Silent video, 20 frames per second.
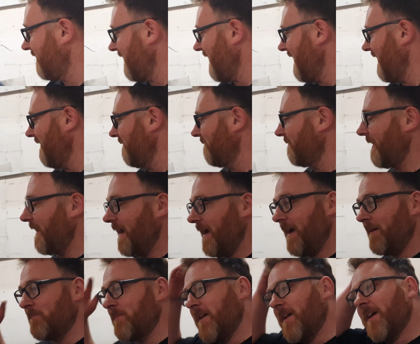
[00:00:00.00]
to any of
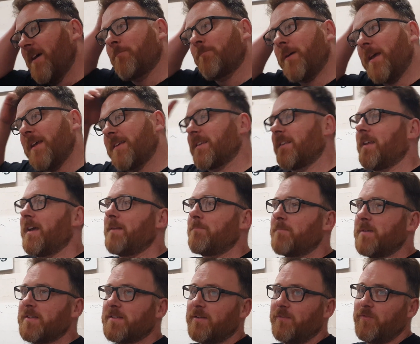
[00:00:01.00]
them. Basically,
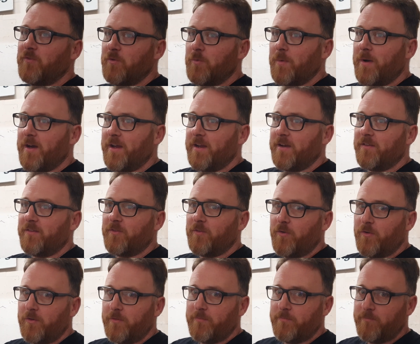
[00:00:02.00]
I'd missed a few wires
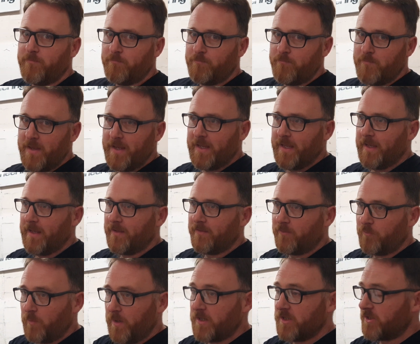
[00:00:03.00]
on making a
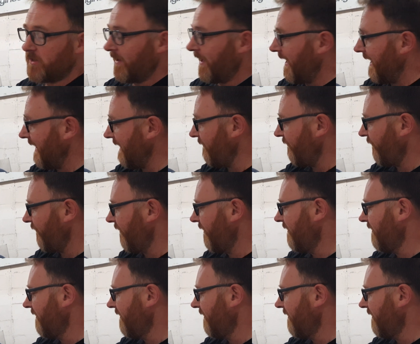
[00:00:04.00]
switch live.